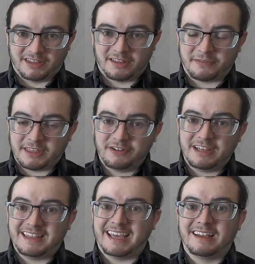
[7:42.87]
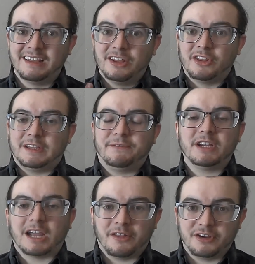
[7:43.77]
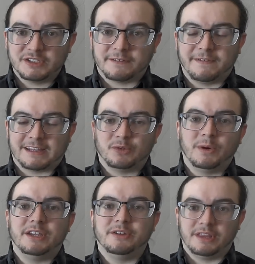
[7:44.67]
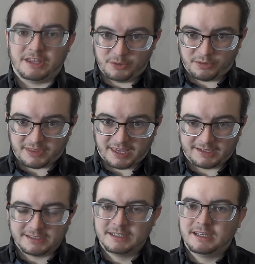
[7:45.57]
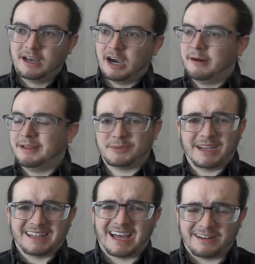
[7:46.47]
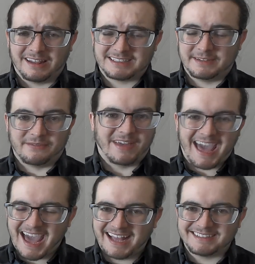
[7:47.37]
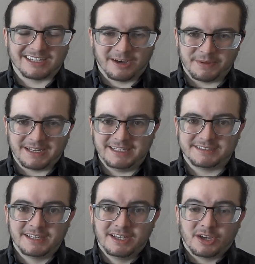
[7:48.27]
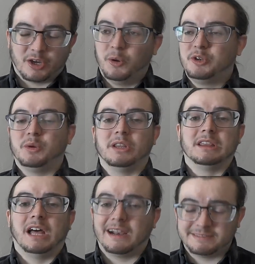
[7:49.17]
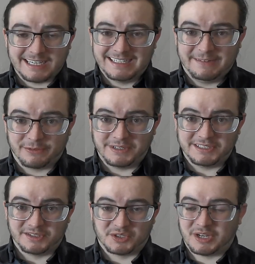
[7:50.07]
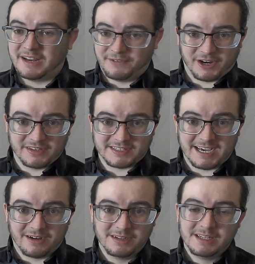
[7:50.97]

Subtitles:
The theory that different colors affect the way that you think. That's why lots of different ads and companies go into a lot of scientific research to try and figure this out.